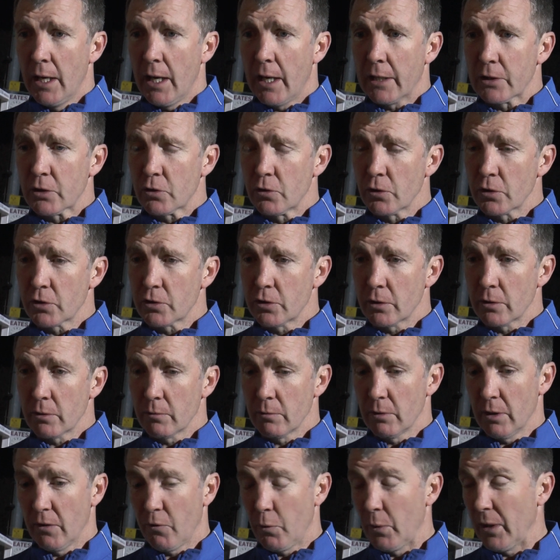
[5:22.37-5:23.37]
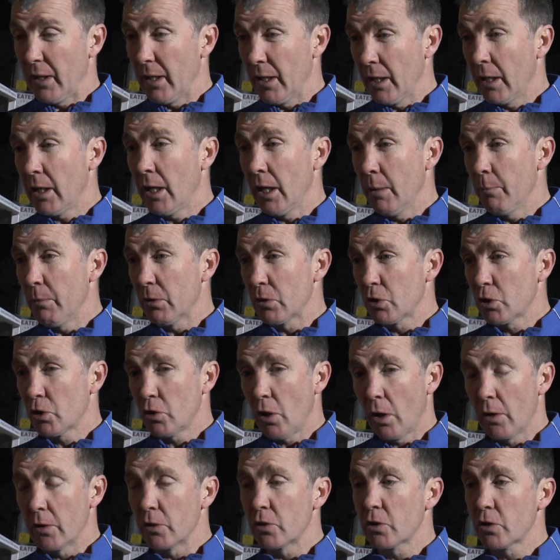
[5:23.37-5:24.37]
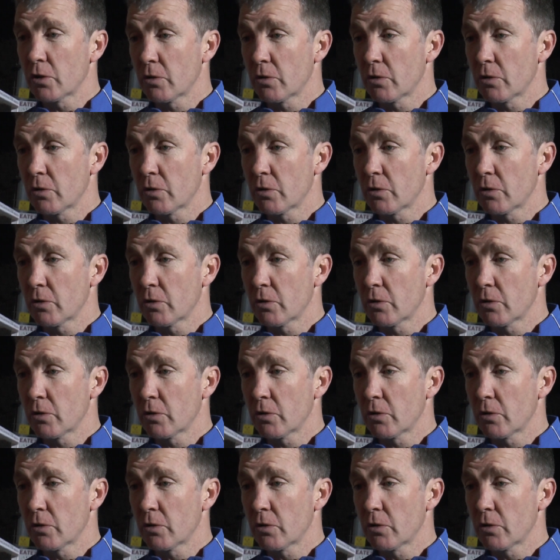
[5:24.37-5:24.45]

I trust that if we can keep a solid,